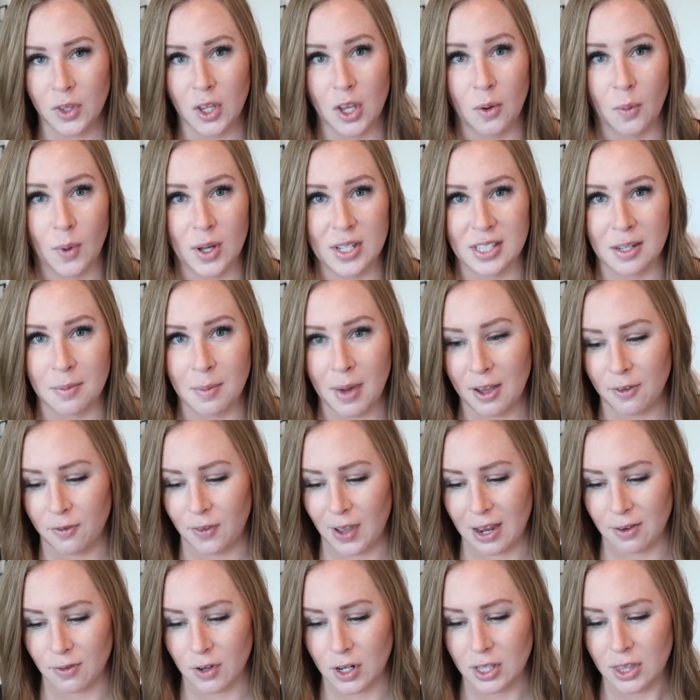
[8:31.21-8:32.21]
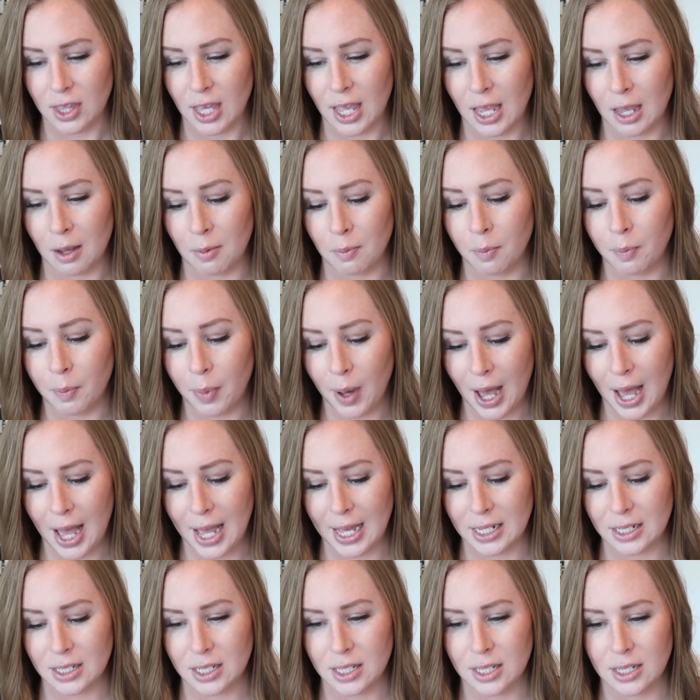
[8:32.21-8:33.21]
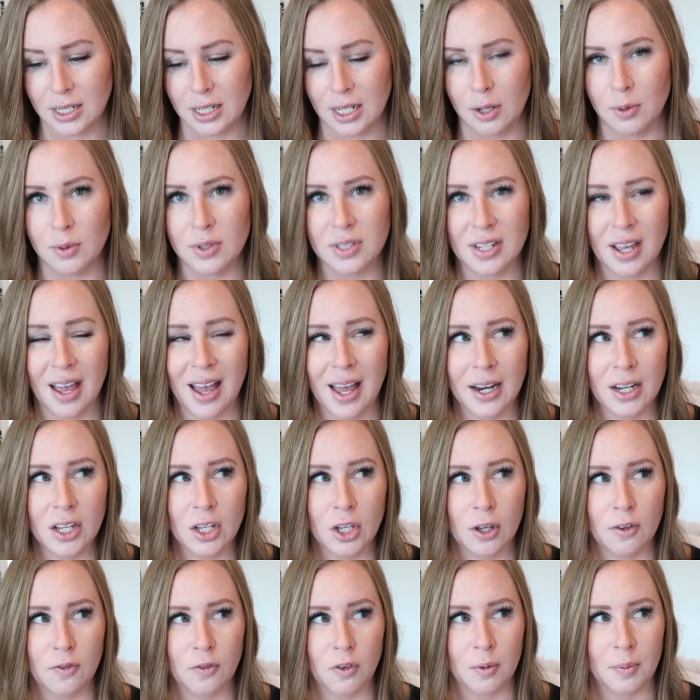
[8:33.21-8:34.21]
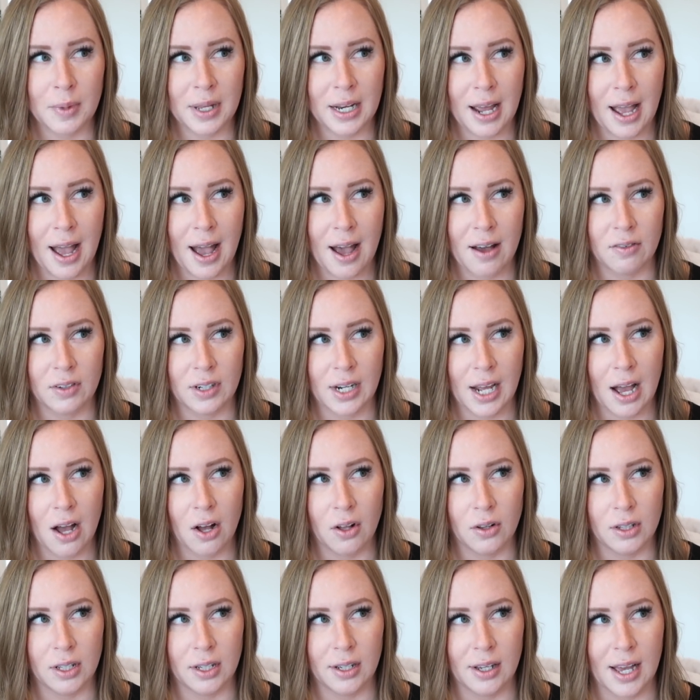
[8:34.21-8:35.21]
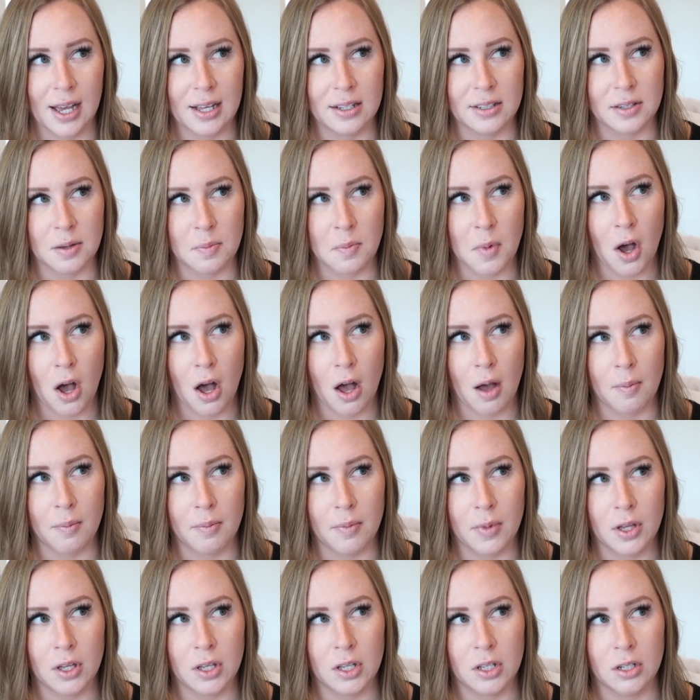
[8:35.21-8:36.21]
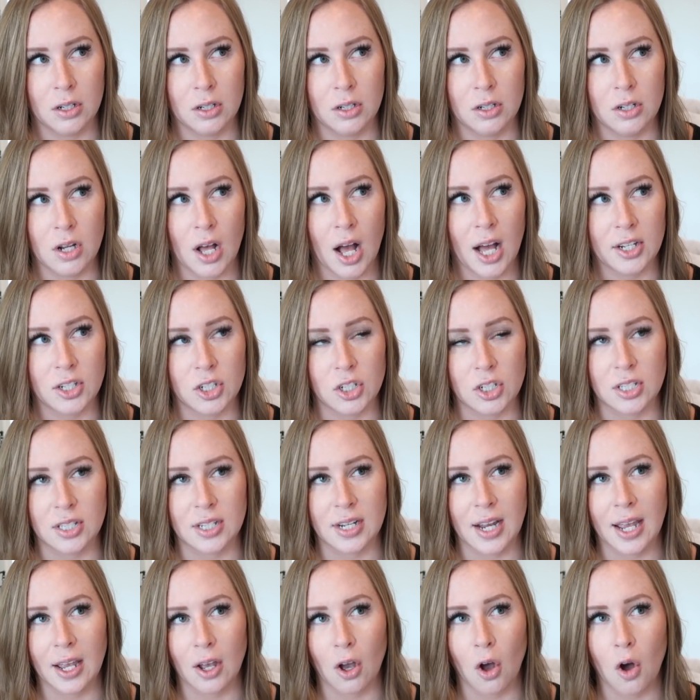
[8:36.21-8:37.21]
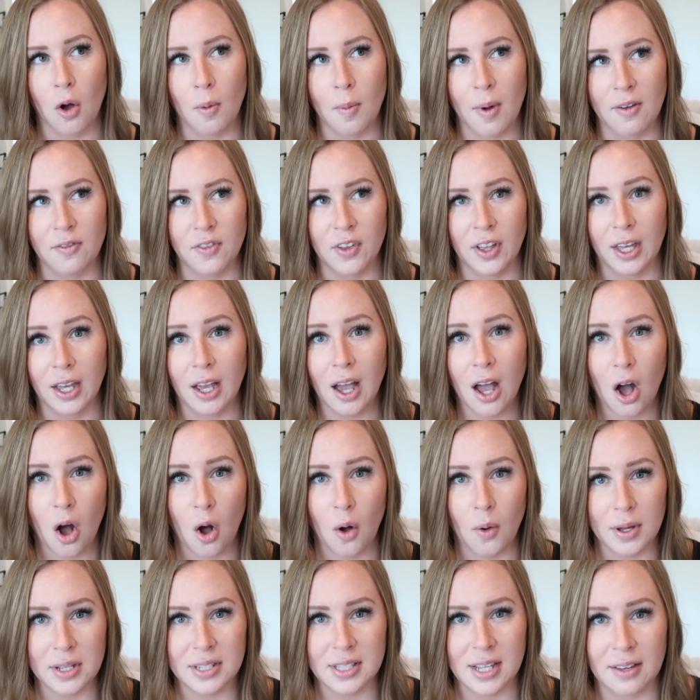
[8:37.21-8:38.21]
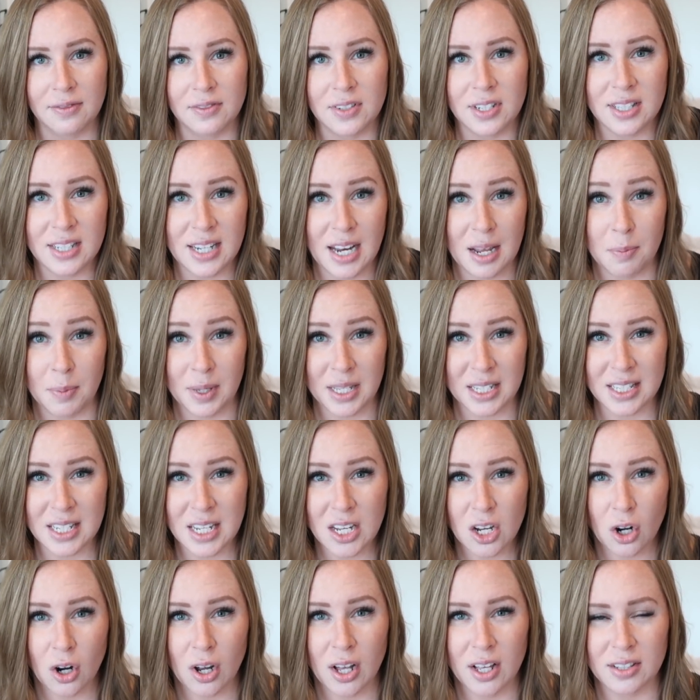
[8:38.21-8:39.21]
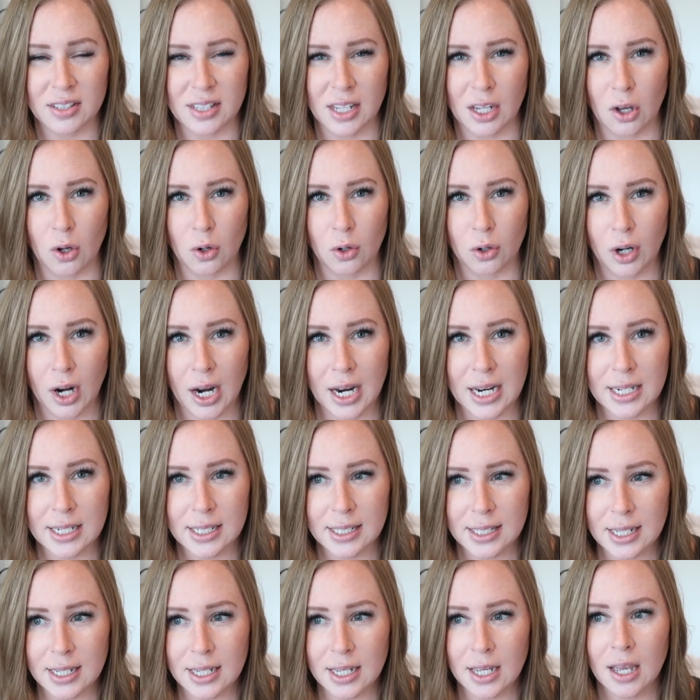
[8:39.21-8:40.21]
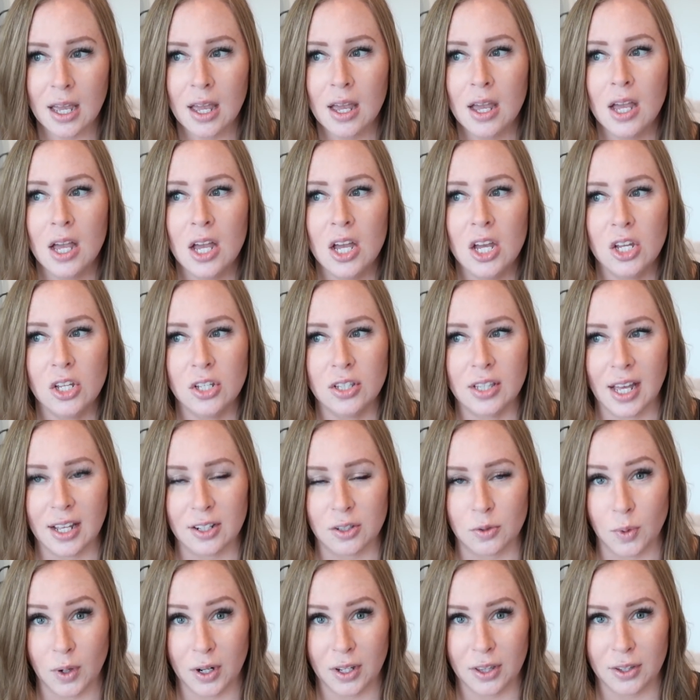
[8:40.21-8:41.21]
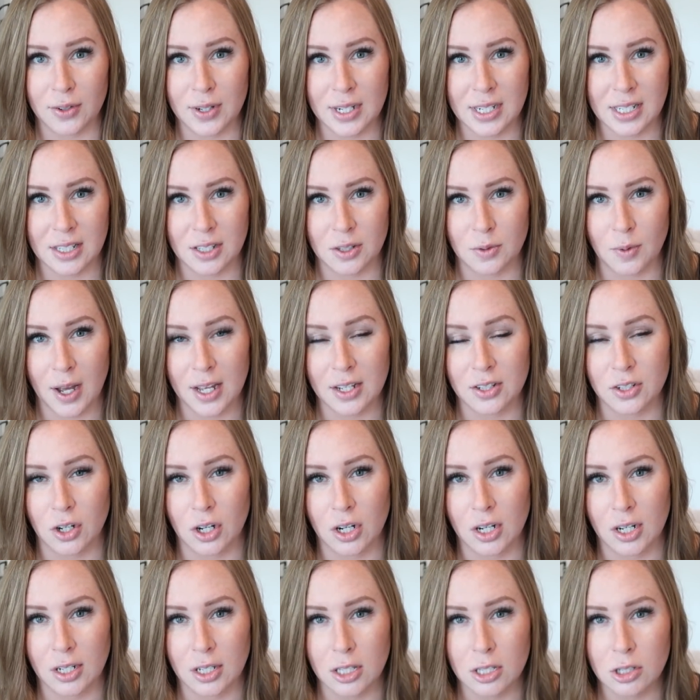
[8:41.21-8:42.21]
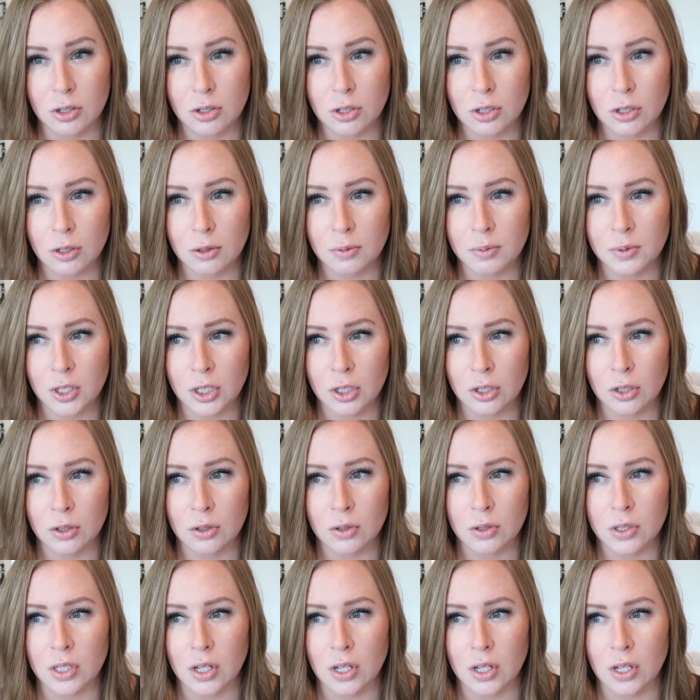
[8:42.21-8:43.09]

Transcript: It wasn't my favorite thing, but it was kind of good for me to have an outlet as a mom, not just staying home. I feel like I always have to stay busy or else I go crazy. That's one of the reasons why I started YouTube too.